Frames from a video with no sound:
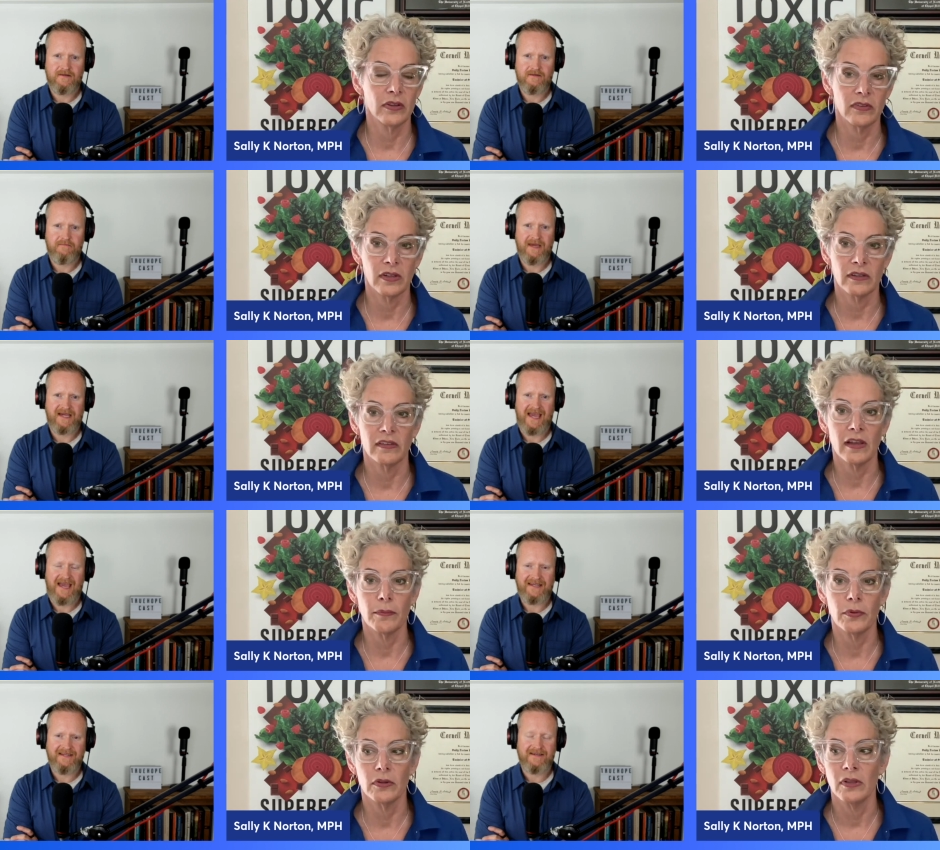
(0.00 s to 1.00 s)
Speaker 1: as an
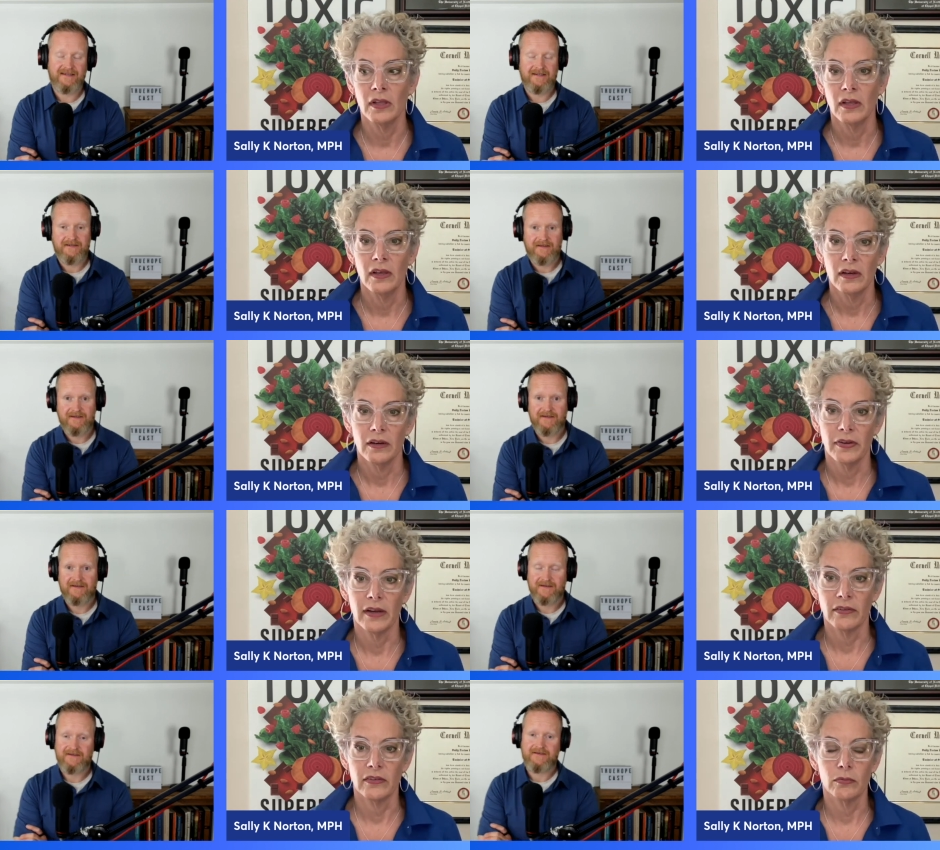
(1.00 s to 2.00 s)
example of
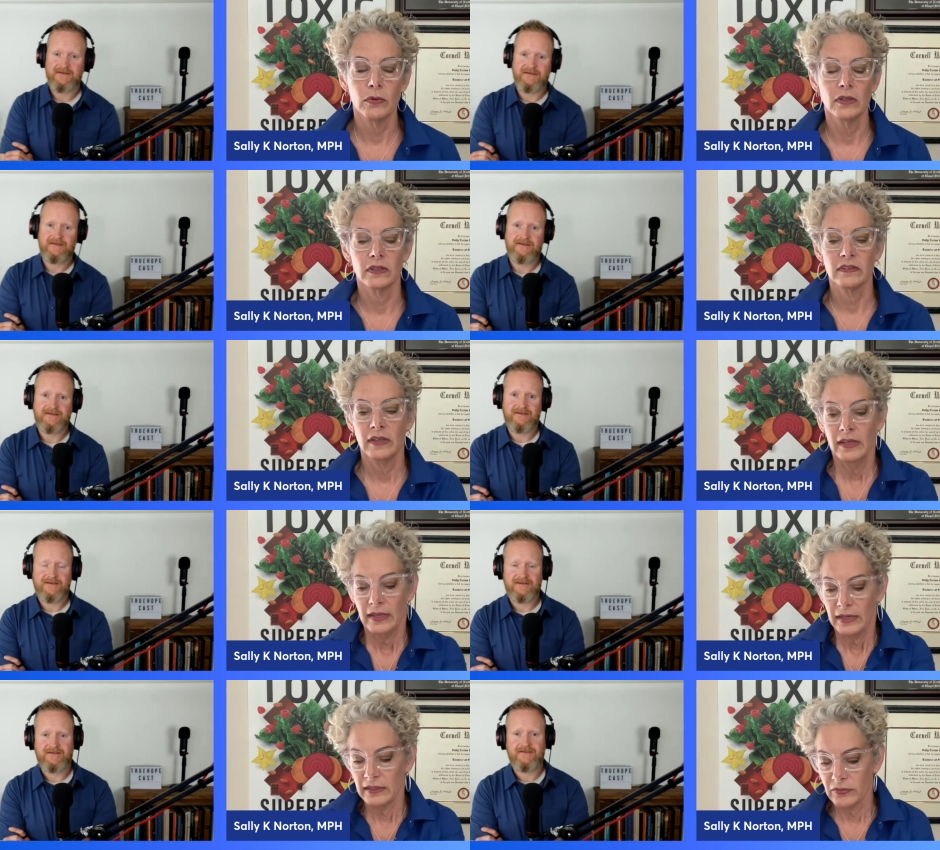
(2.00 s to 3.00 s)
how this works.
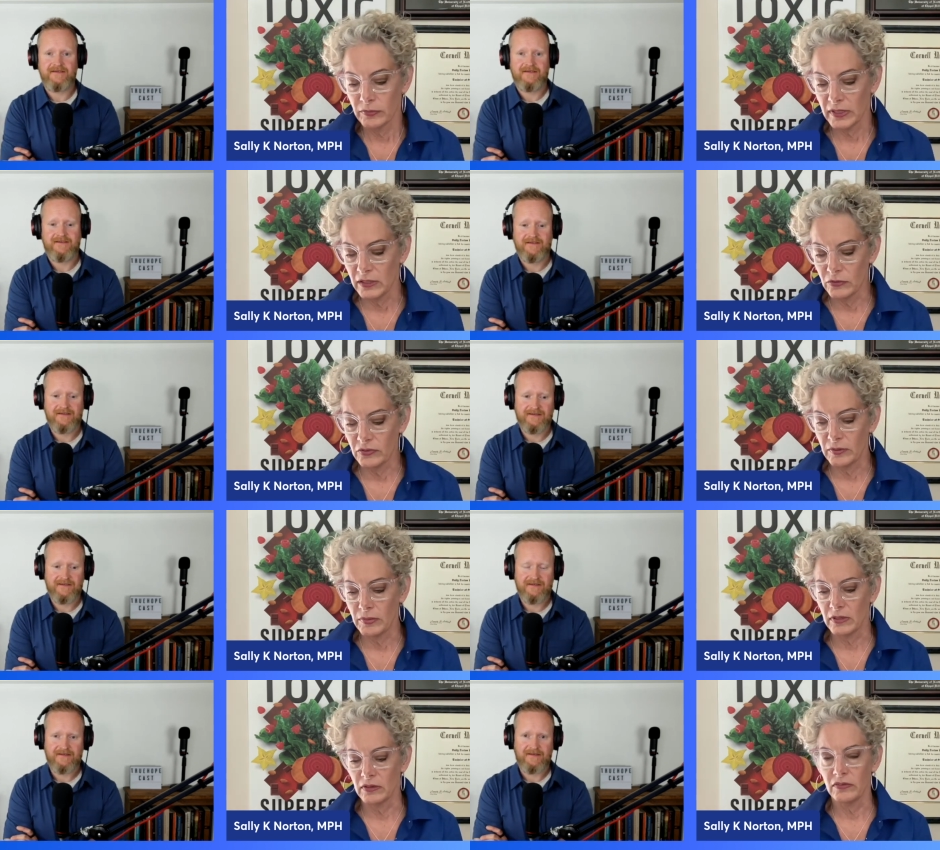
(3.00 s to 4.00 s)
And it's really interesting
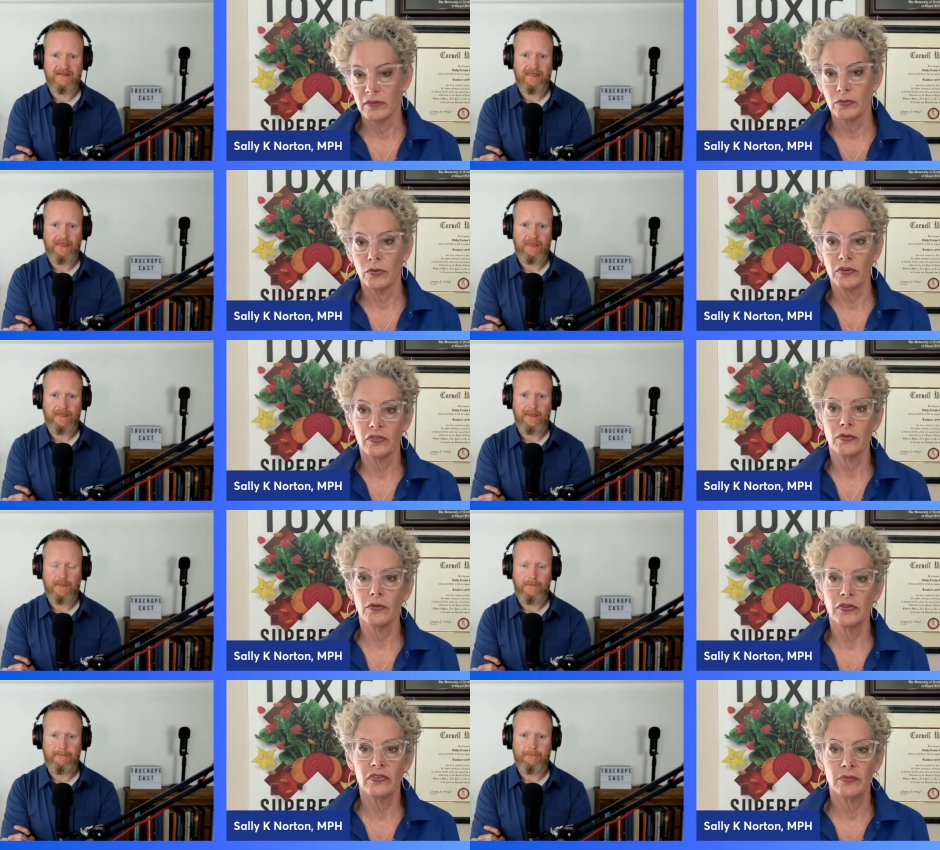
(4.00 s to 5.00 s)
because, of course, the
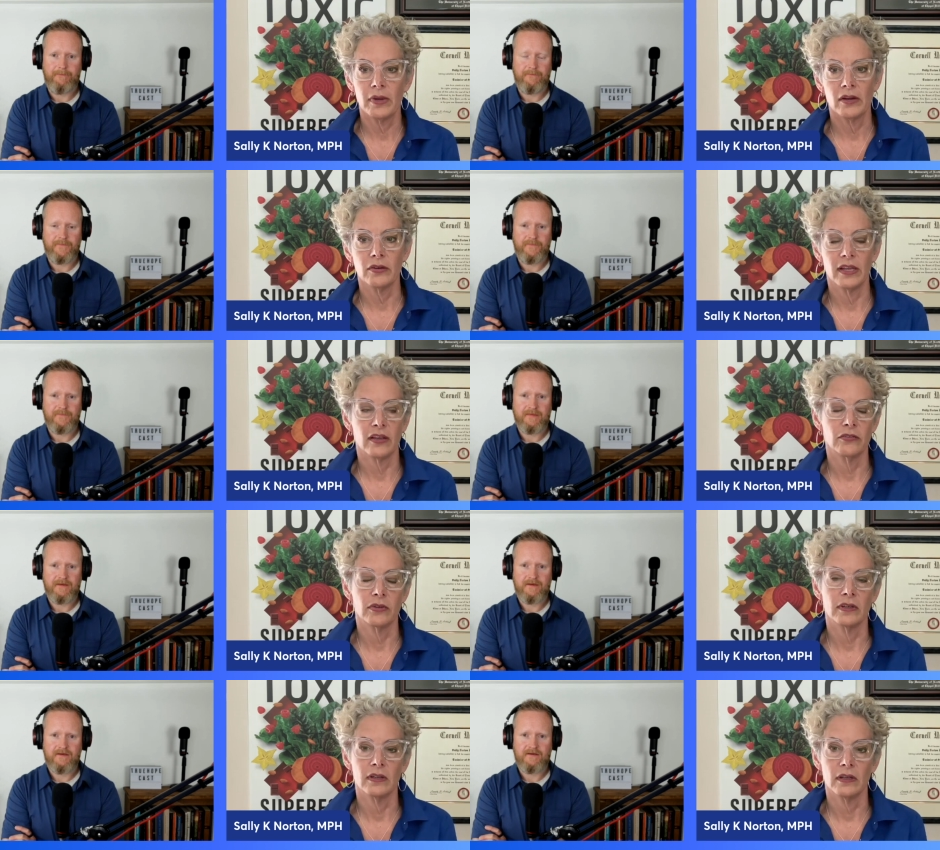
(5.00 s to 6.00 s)
horse is
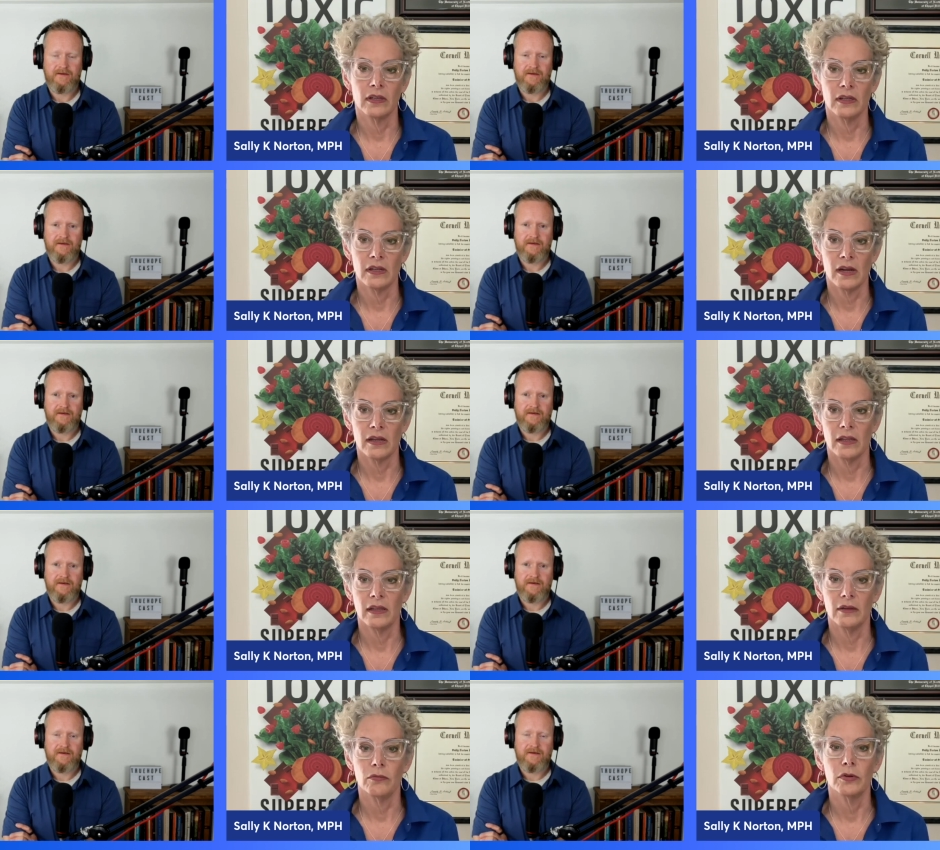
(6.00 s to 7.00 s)
monogastric and not
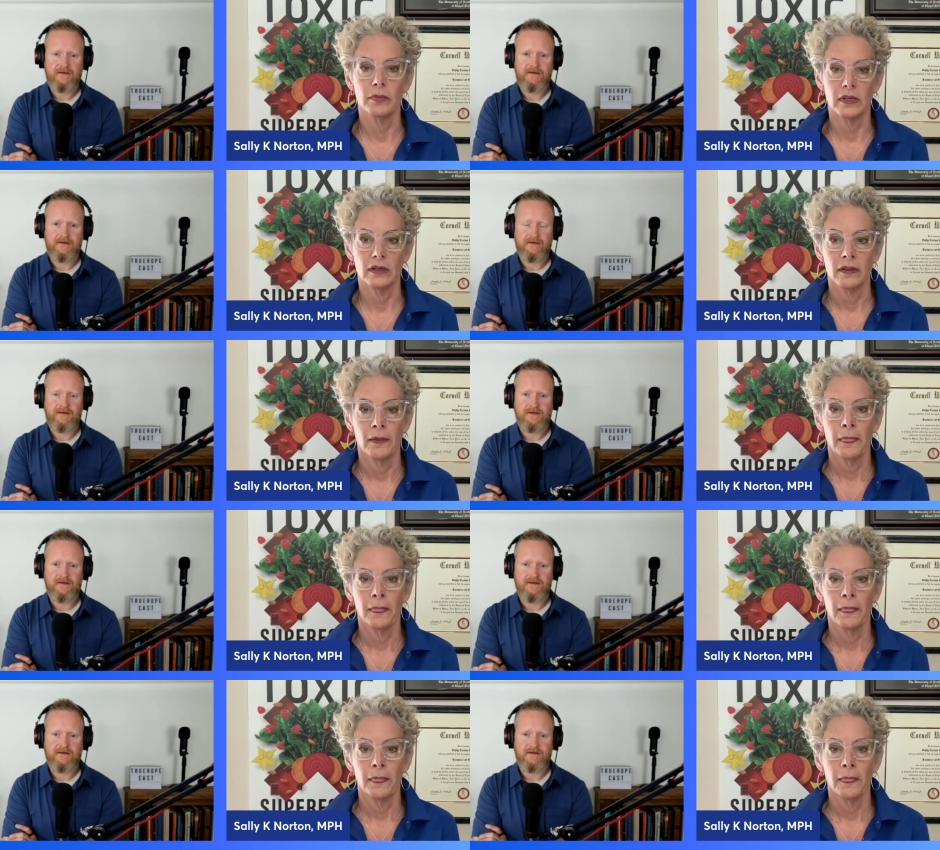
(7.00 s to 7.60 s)
a ruminant.